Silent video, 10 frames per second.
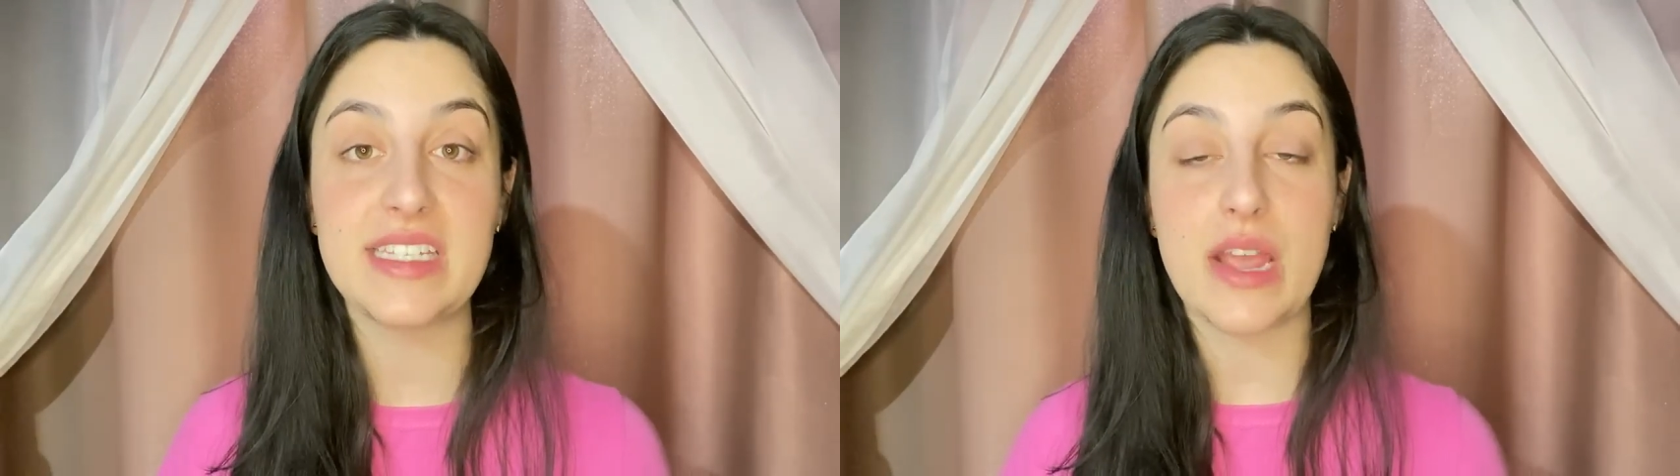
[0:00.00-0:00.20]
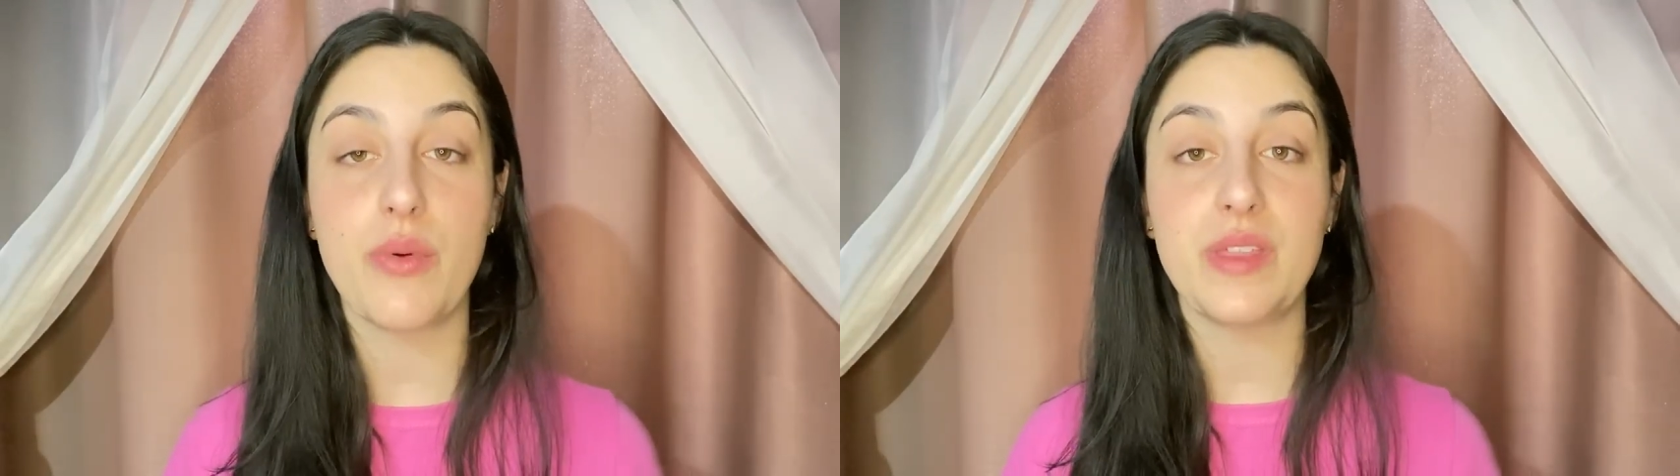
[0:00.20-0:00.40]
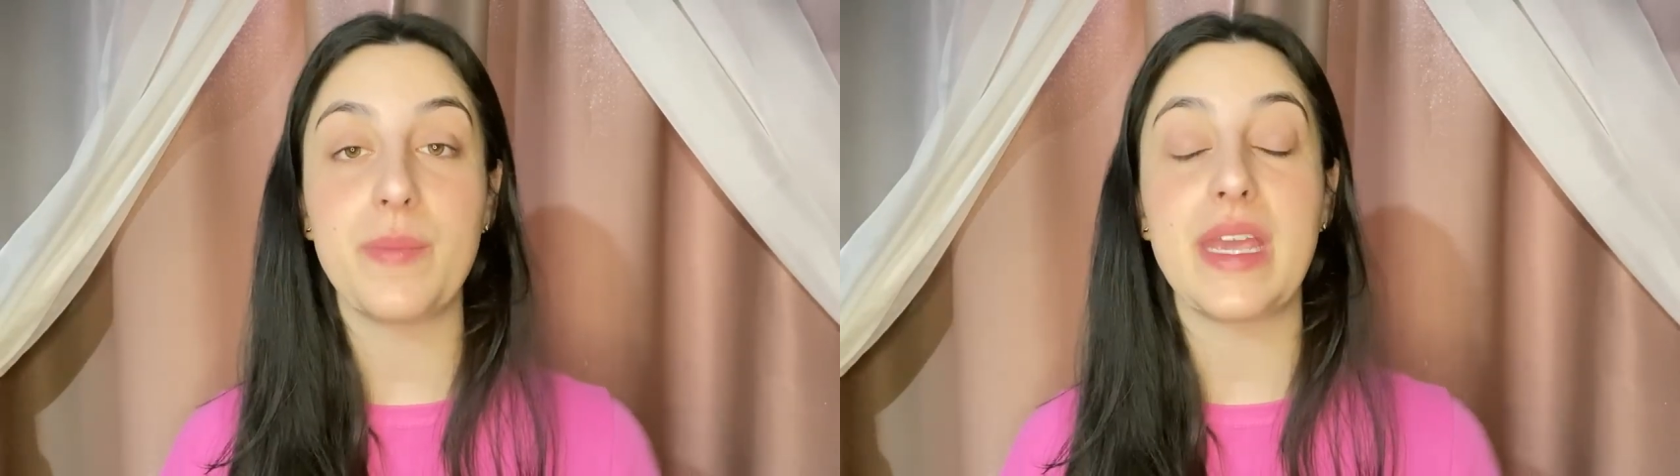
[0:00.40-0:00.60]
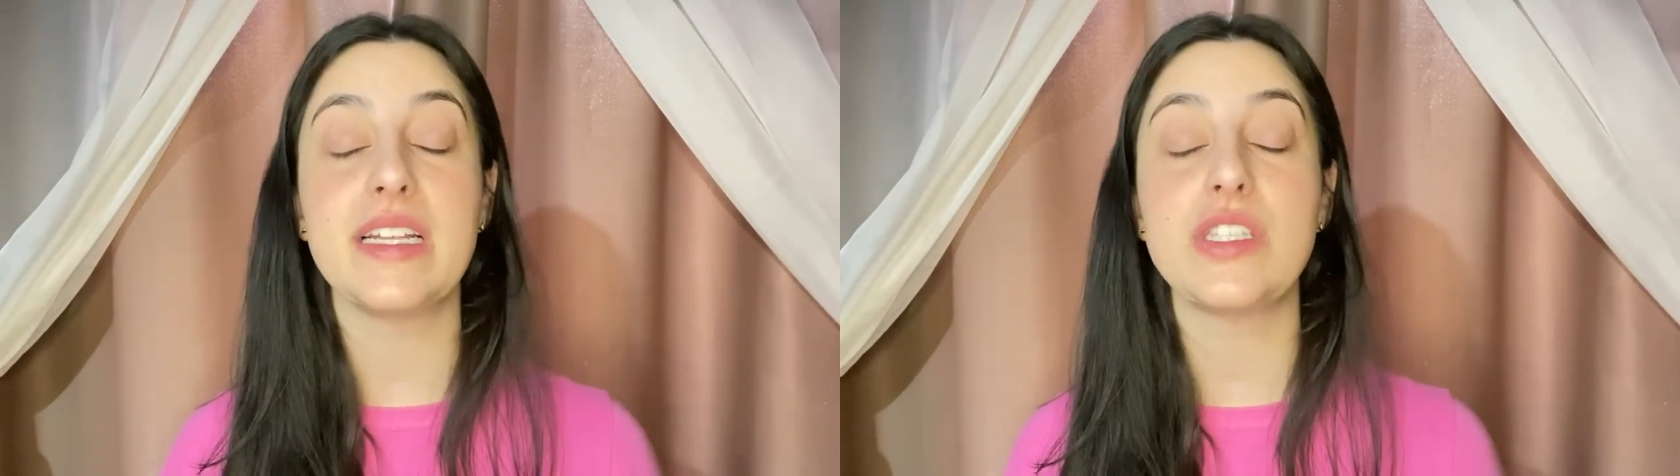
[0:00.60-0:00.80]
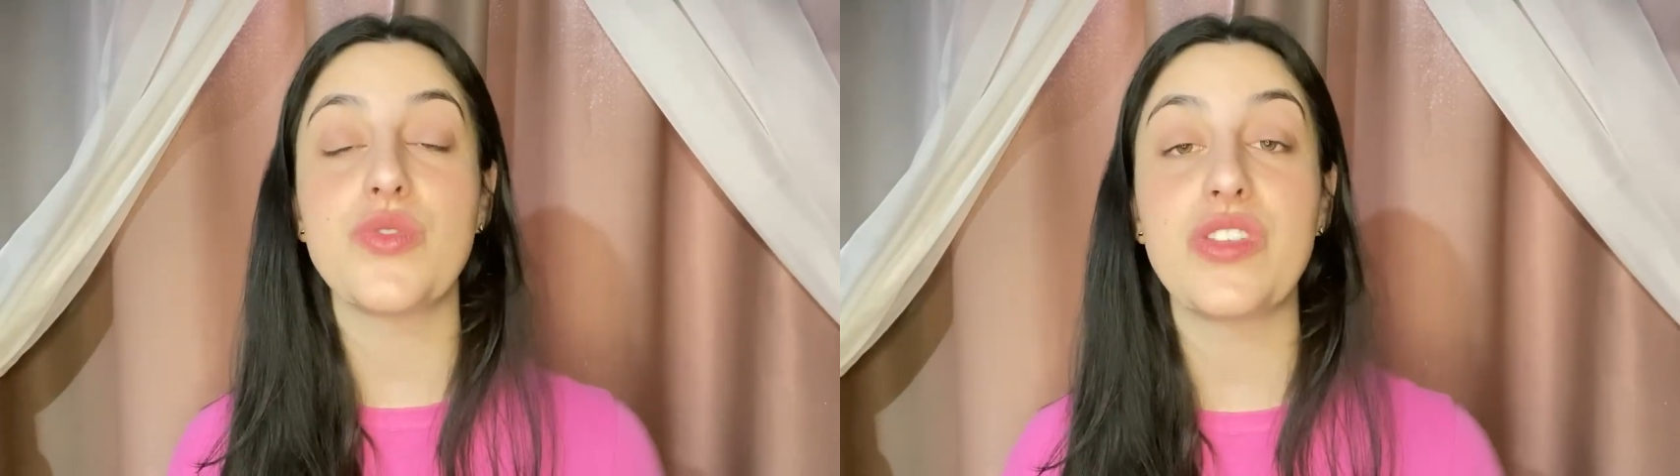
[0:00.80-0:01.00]
stay with me
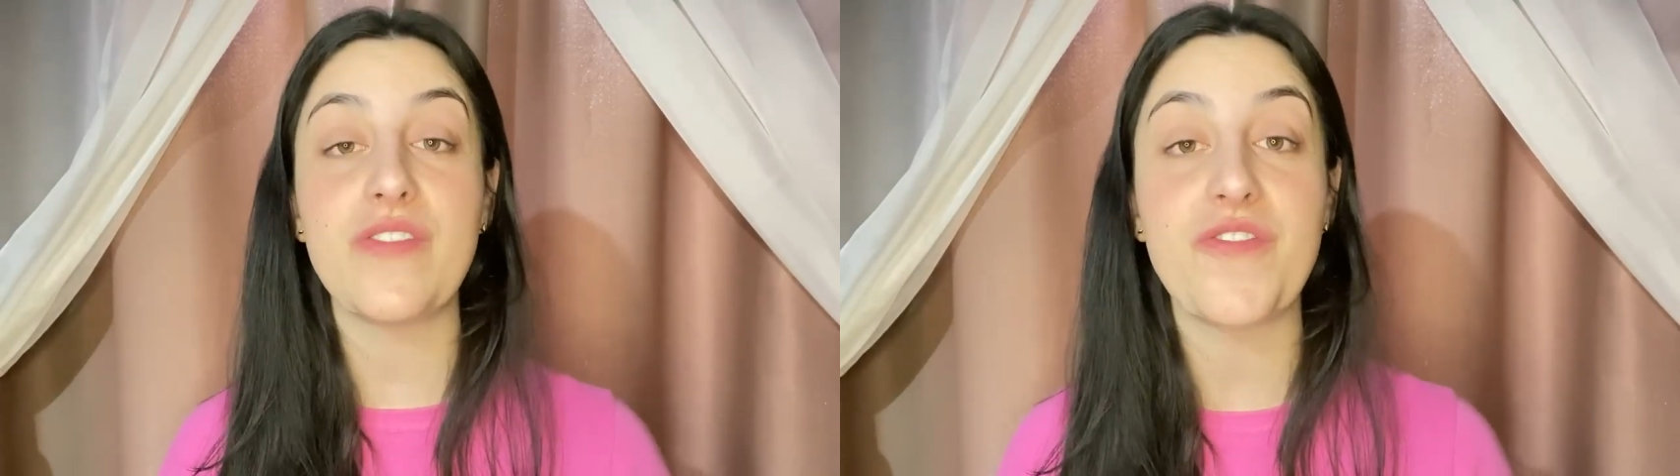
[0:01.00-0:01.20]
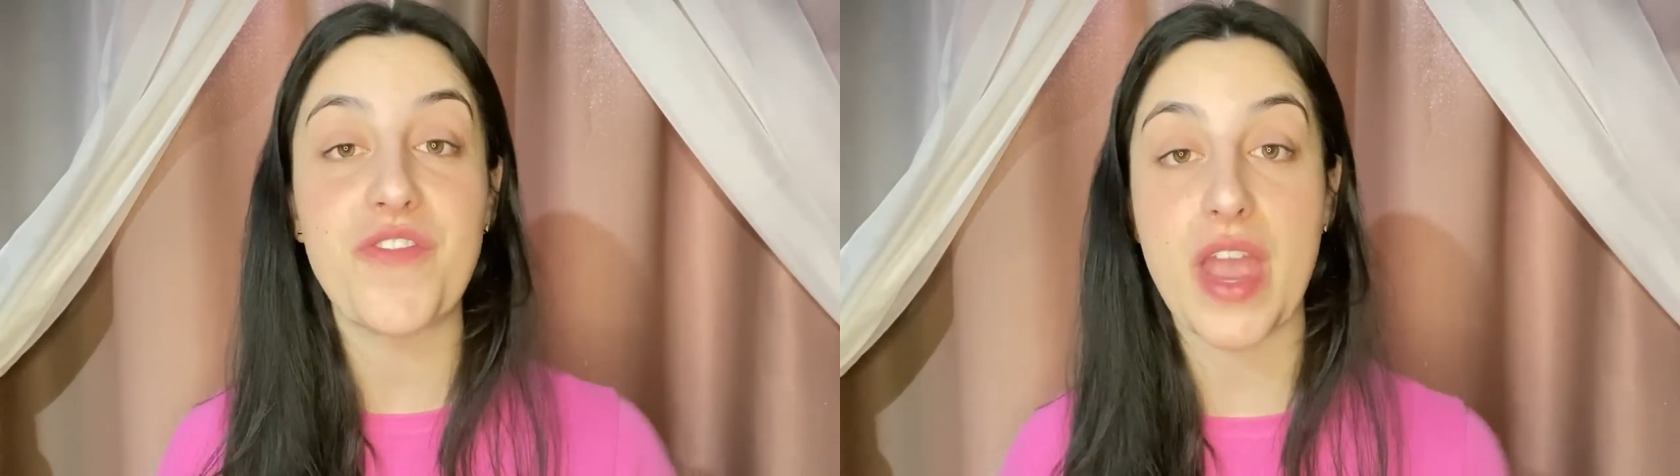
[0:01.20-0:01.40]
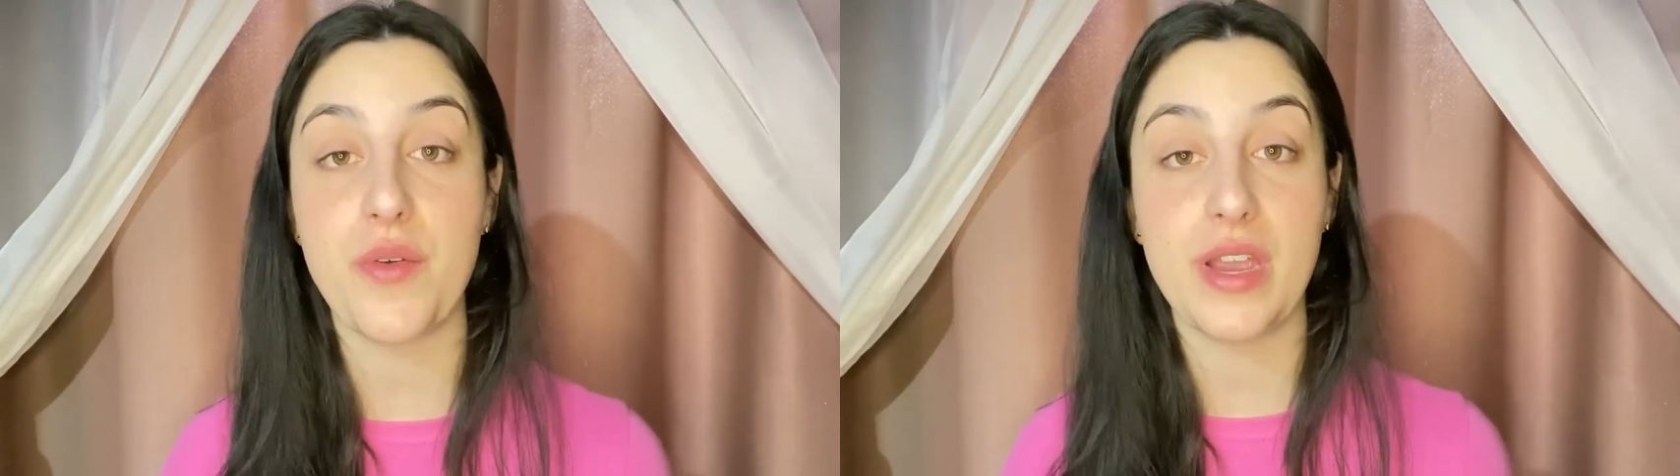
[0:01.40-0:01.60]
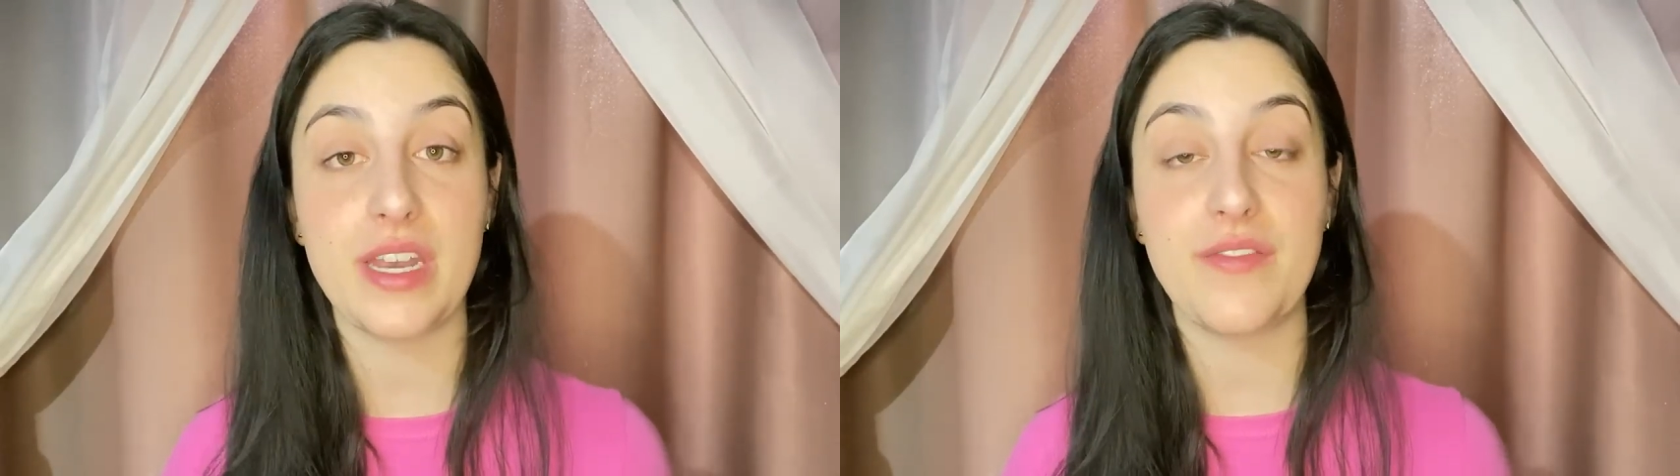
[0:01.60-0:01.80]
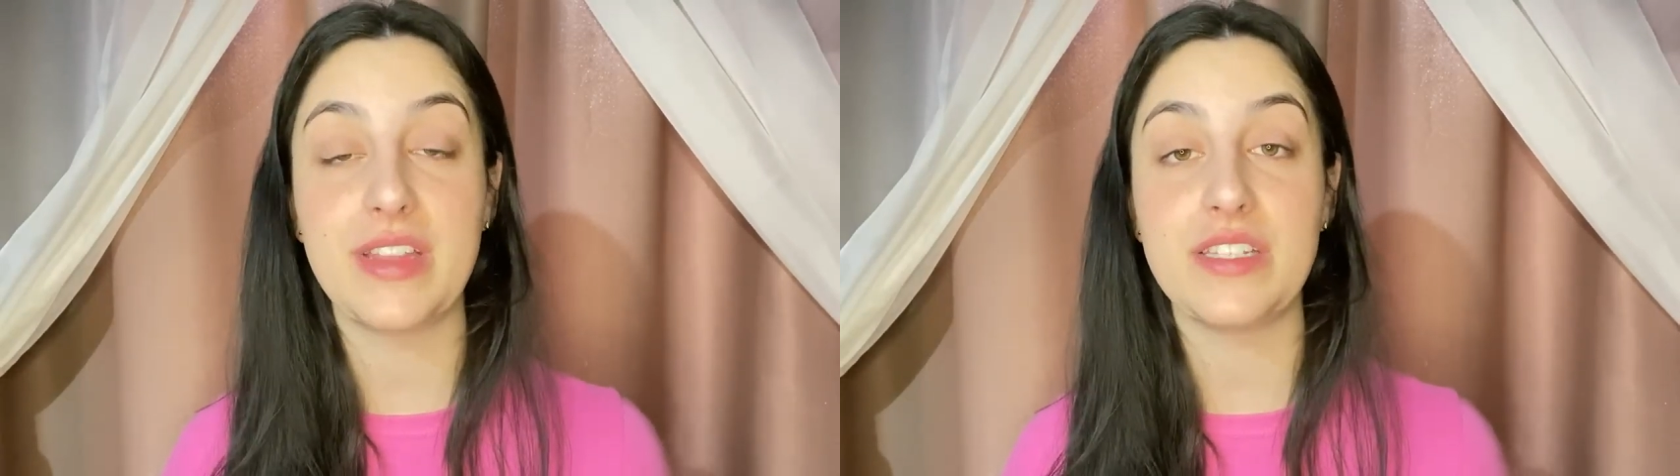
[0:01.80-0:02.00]
until the very
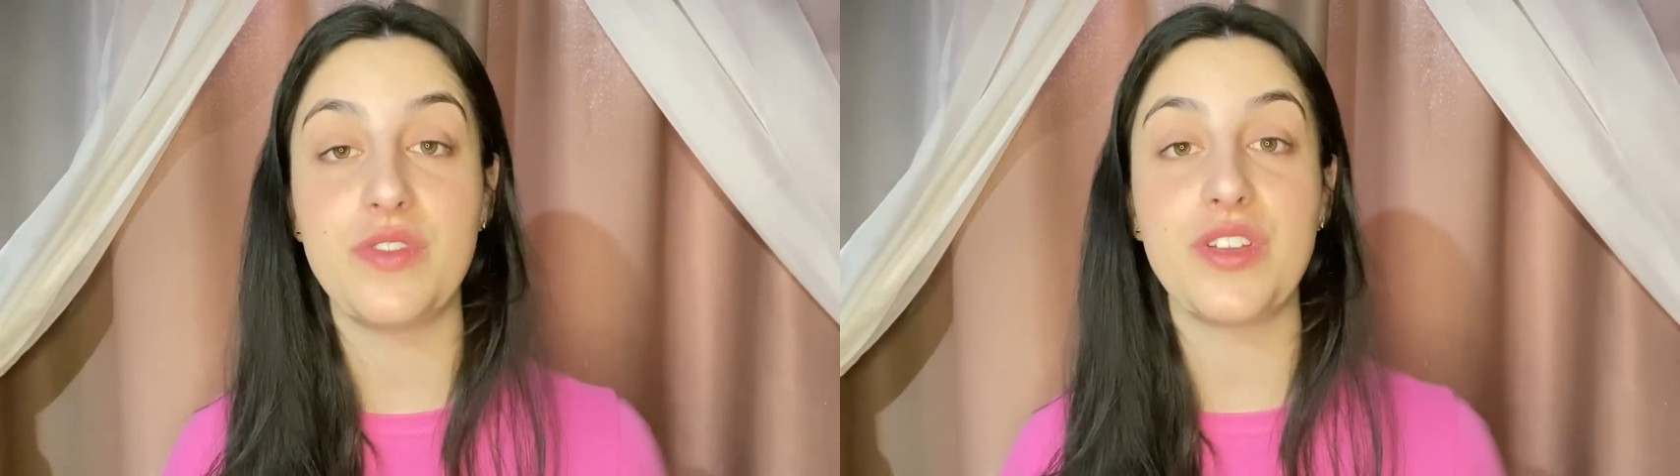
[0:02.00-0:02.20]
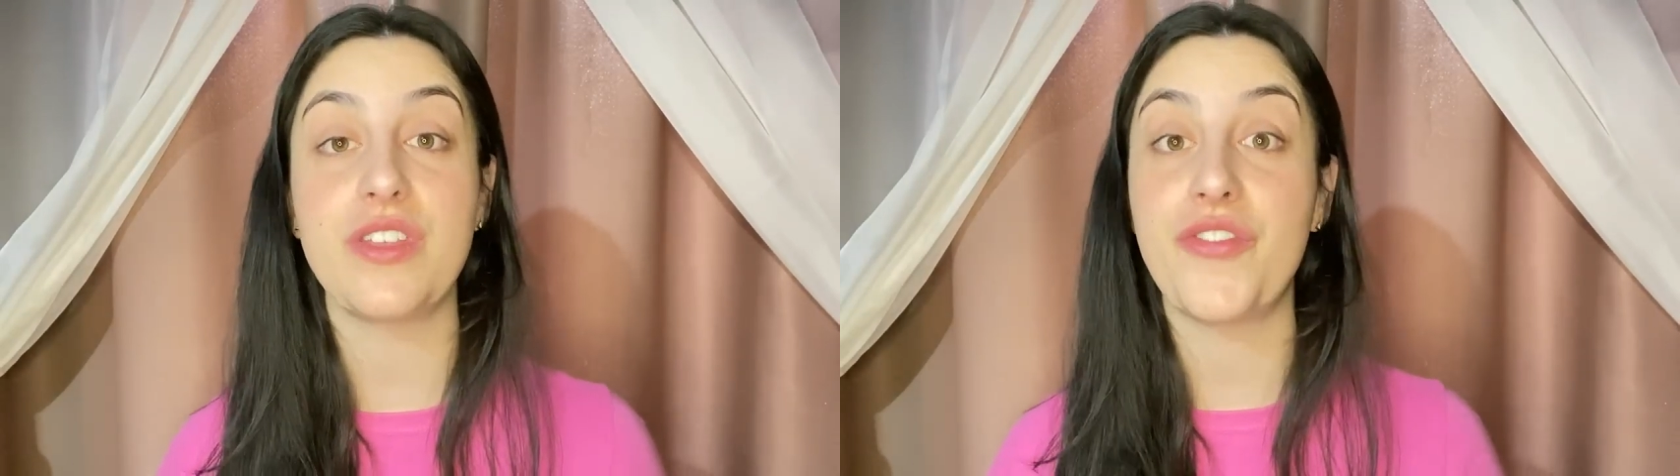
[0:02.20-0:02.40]
end of this video.